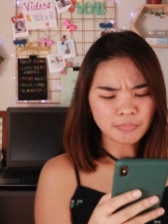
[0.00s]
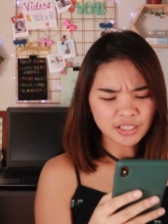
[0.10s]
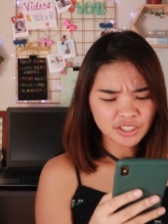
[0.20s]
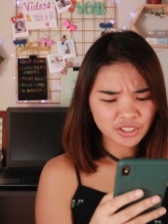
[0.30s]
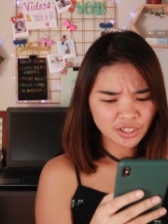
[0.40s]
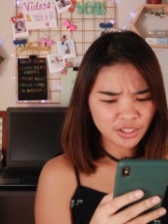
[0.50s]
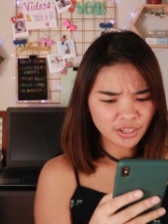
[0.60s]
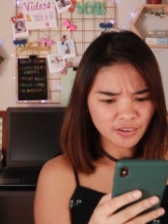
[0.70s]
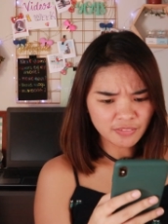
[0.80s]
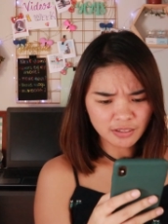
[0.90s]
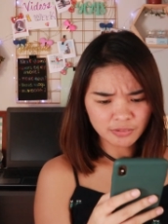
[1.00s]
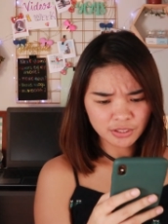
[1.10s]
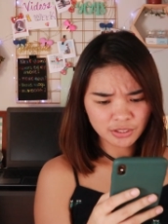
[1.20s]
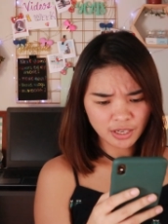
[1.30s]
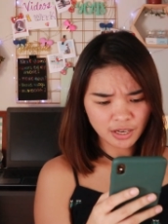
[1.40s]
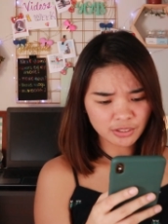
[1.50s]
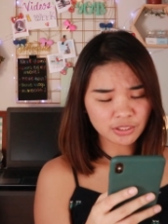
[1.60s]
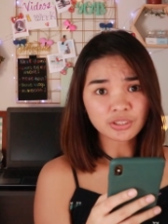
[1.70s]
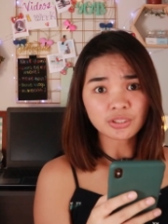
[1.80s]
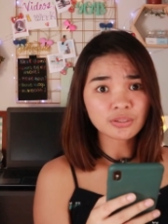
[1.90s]
measure, I'm not even sure how
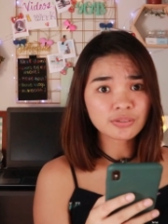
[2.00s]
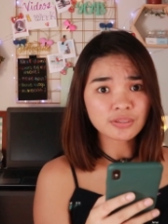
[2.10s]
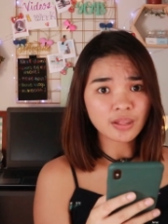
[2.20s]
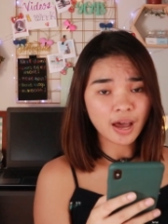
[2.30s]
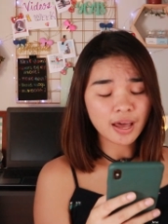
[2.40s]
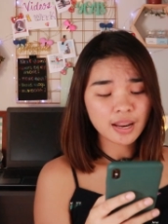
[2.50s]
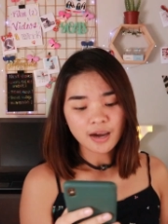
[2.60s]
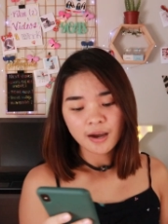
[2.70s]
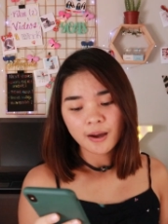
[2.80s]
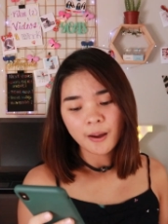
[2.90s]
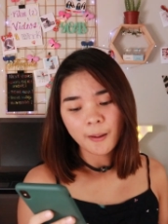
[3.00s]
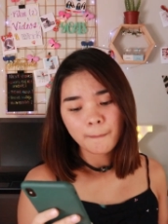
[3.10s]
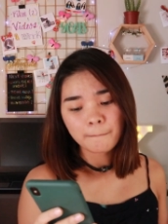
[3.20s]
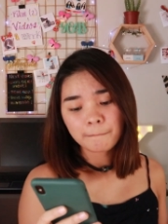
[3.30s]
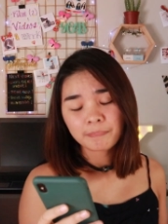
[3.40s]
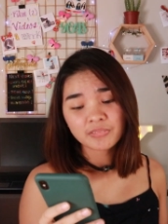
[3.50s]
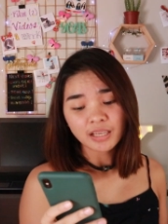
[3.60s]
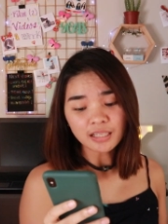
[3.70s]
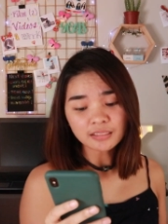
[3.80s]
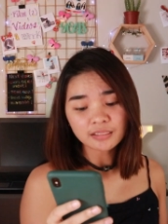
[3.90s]
to use that. Um,
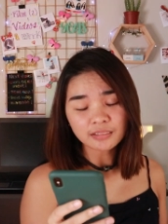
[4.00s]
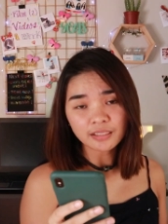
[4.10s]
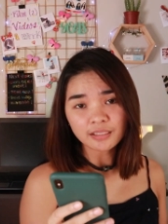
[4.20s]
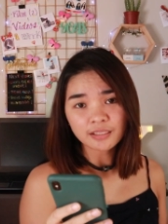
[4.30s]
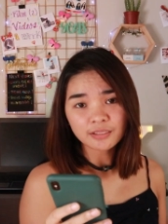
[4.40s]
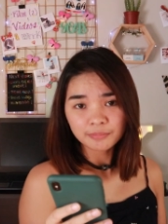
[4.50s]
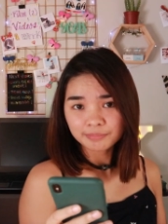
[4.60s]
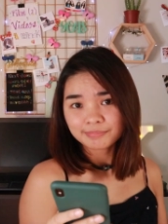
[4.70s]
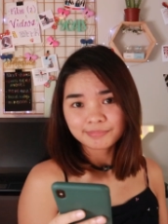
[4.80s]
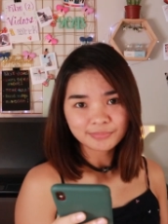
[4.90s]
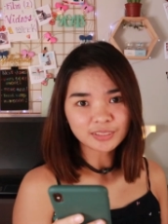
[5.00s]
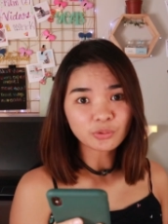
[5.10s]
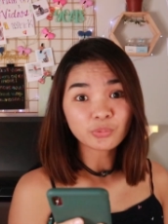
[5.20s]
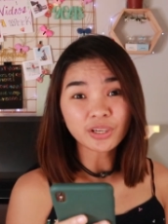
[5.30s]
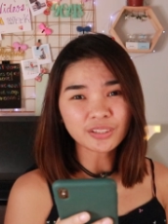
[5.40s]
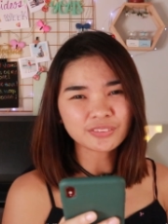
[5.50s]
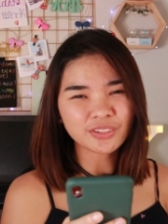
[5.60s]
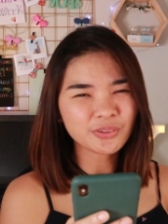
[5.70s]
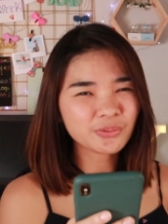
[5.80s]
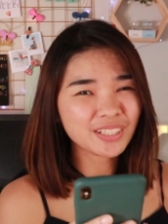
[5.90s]
calculator, we all
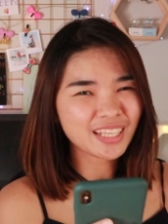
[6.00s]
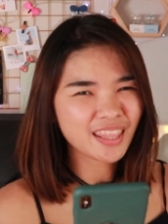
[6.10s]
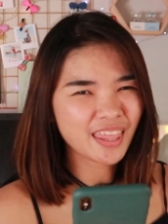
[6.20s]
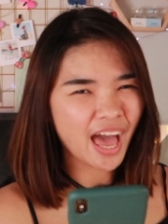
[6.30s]
know we need